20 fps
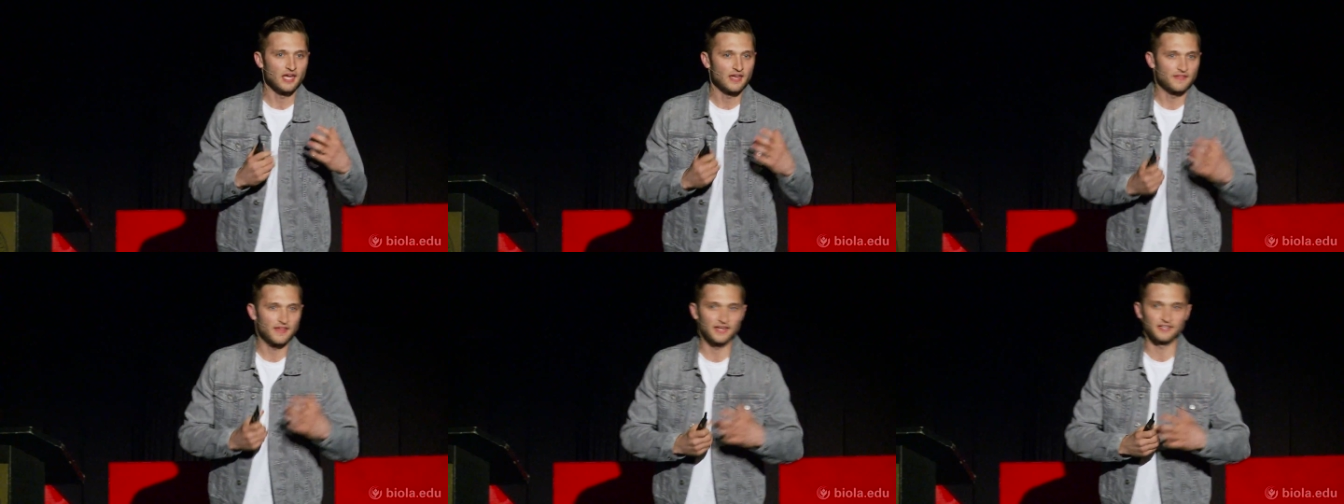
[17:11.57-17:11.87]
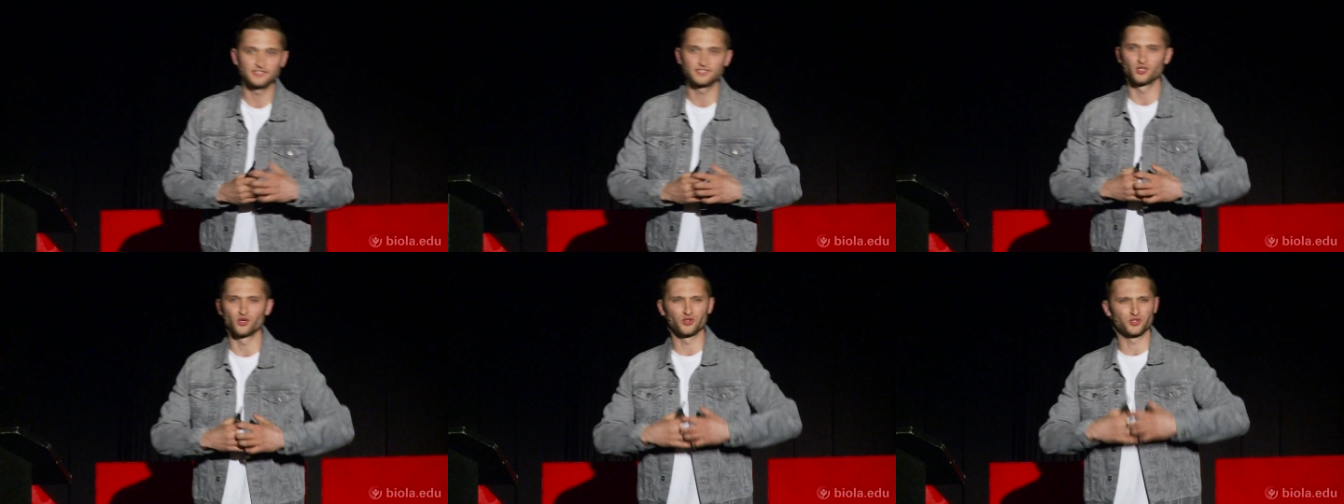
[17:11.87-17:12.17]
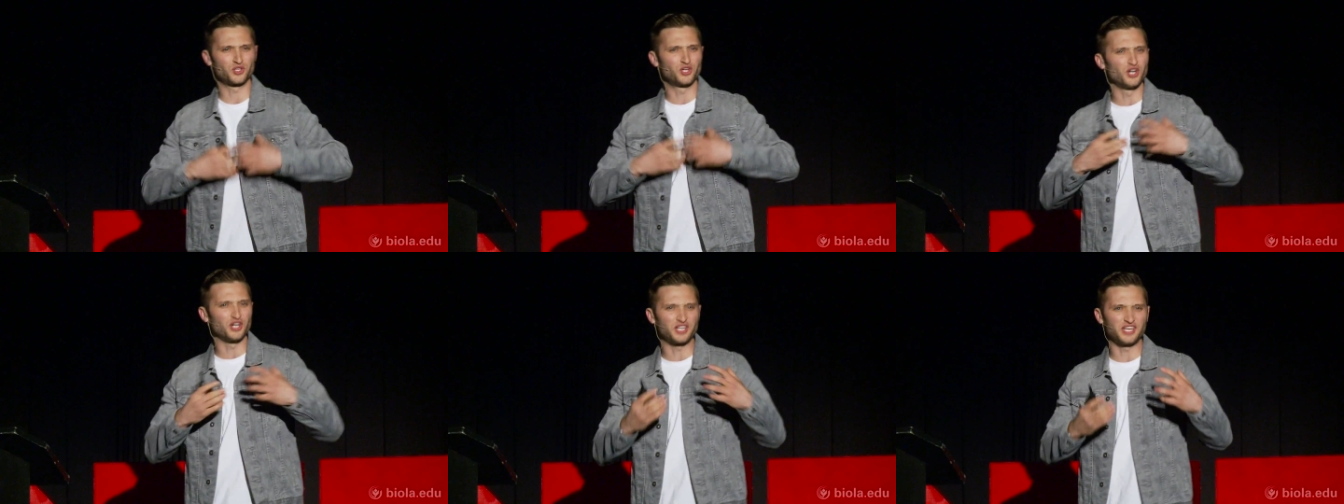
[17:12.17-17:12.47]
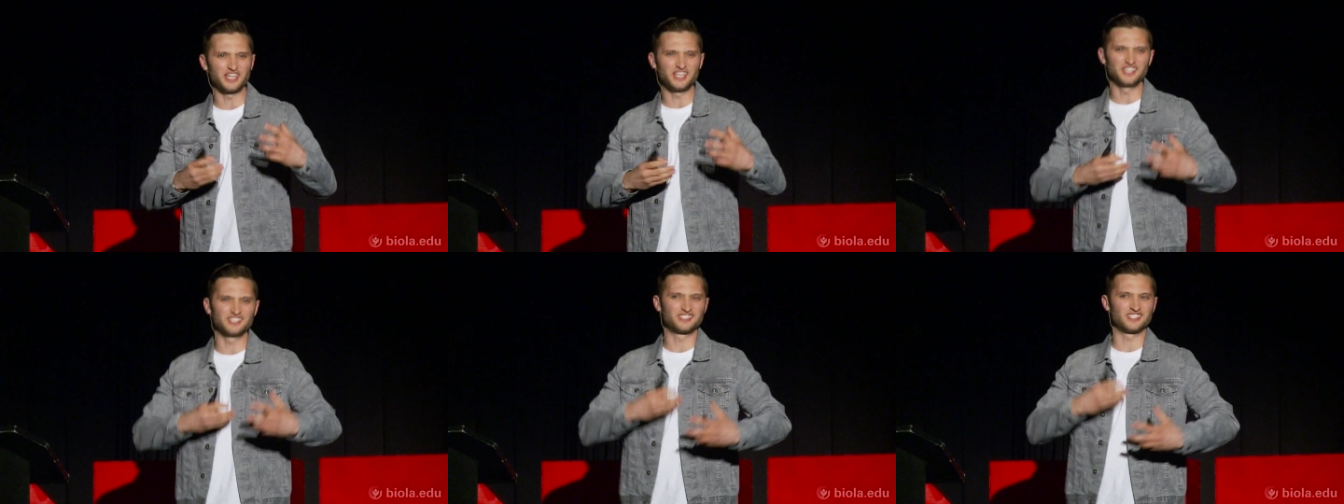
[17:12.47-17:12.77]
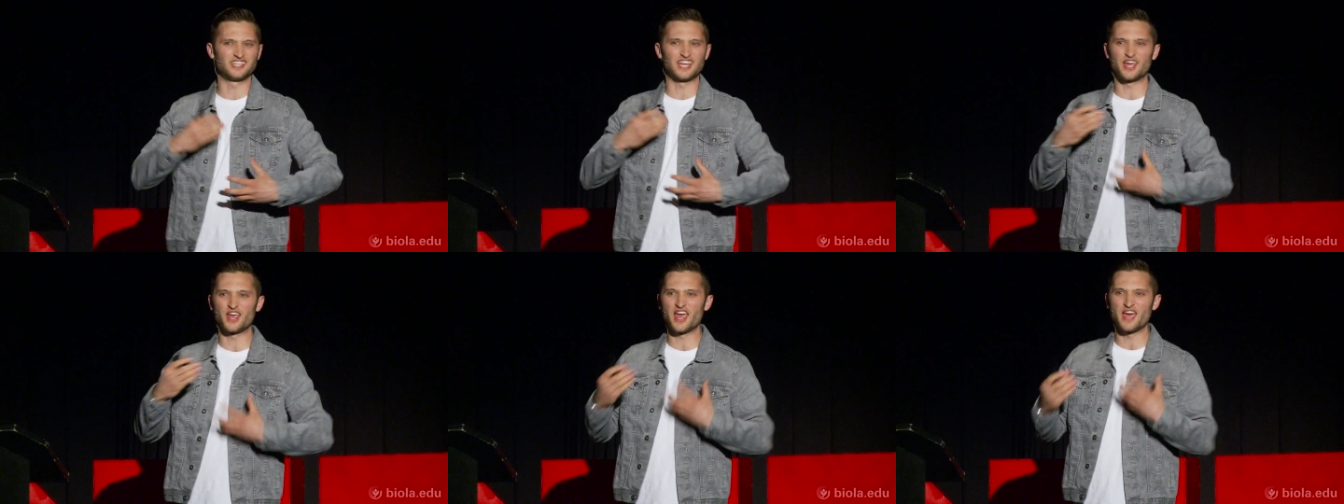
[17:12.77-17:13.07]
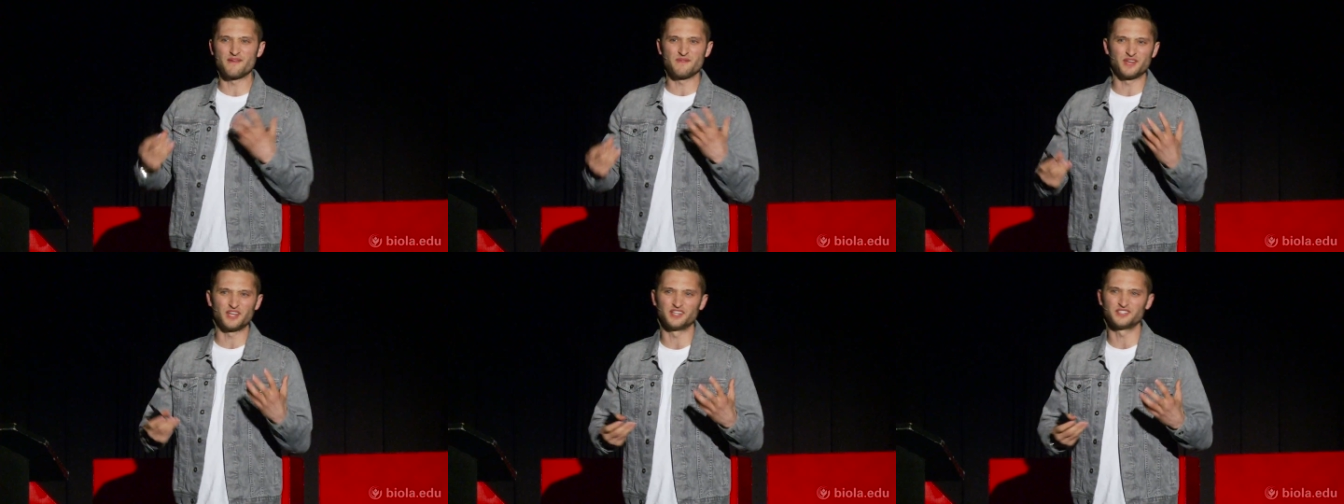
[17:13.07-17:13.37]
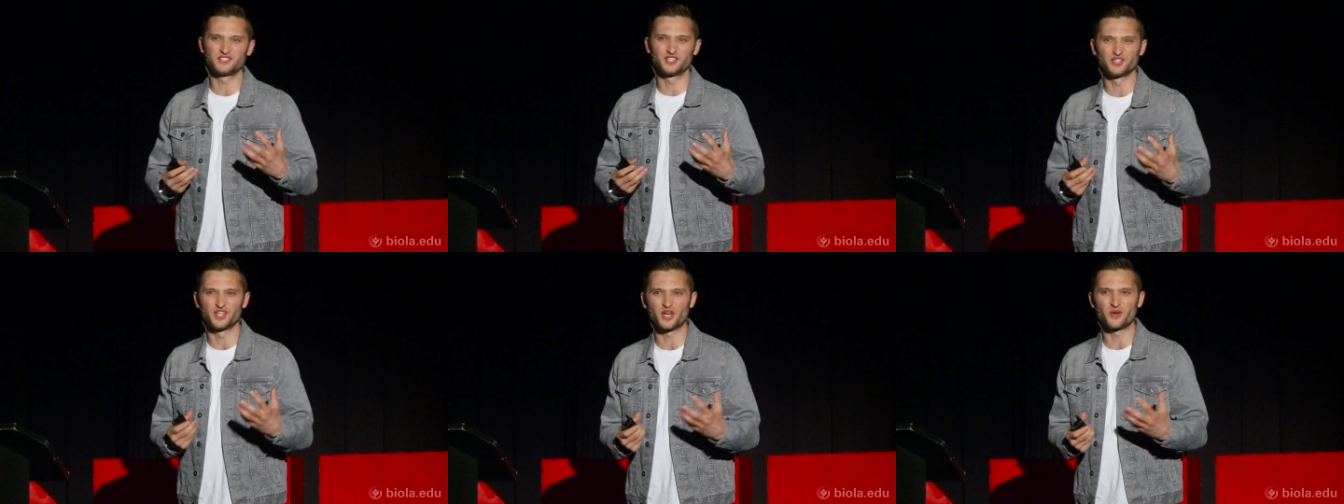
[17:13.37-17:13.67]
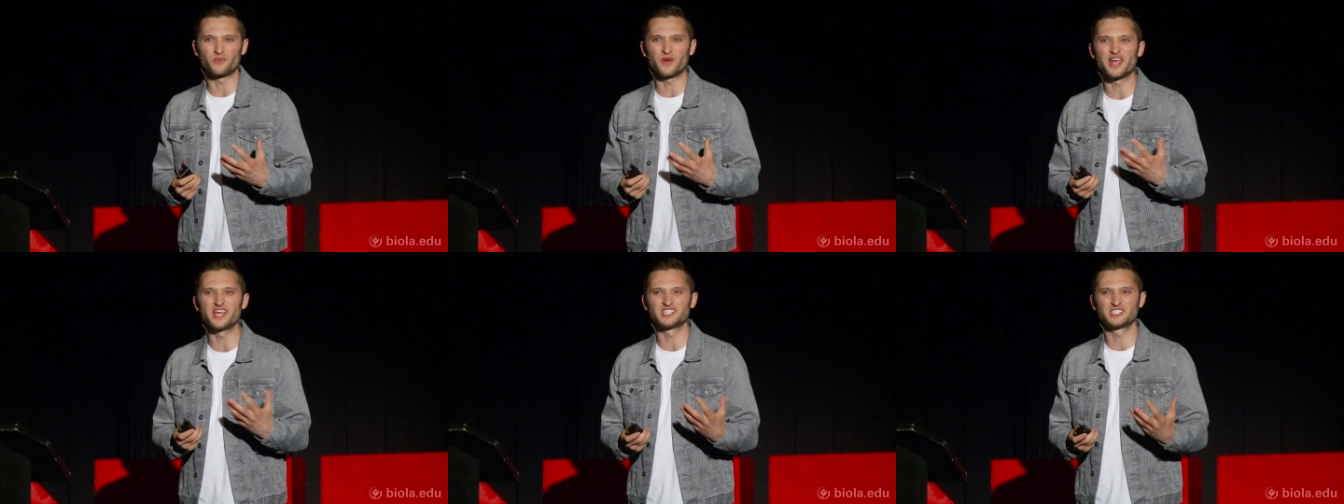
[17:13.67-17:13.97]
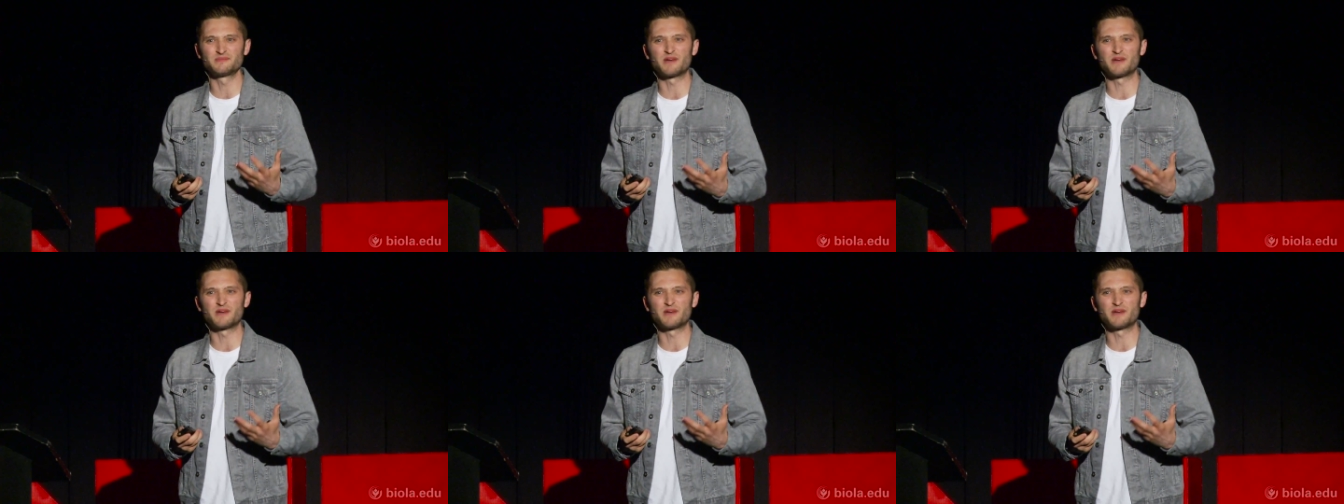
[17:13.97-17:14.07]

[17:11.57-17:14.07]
they sold cookies and they I mean, until they raised